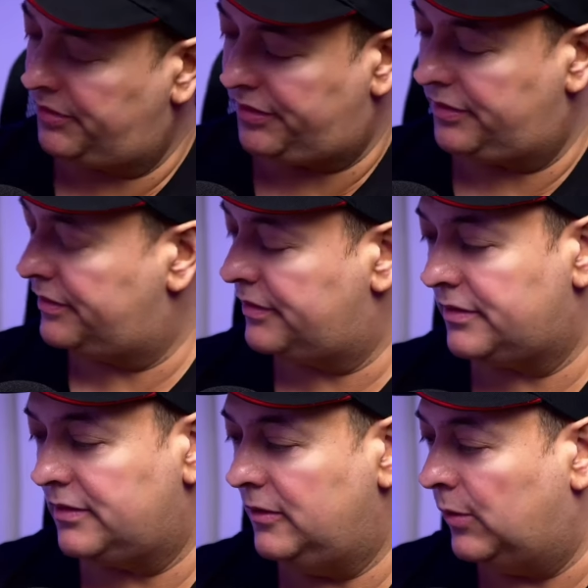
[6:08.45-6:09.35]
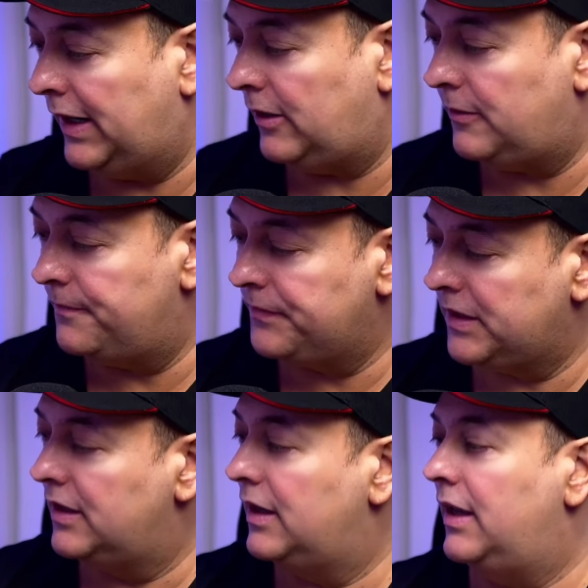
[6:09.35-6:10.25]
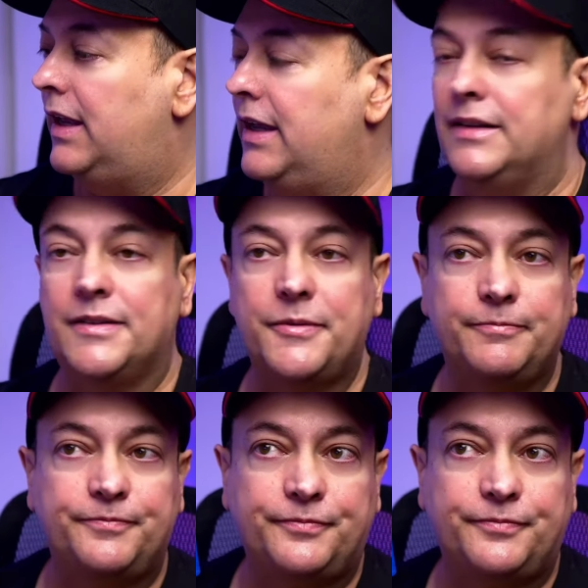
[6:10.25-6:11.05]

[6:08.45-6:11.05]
Phew. Wow. And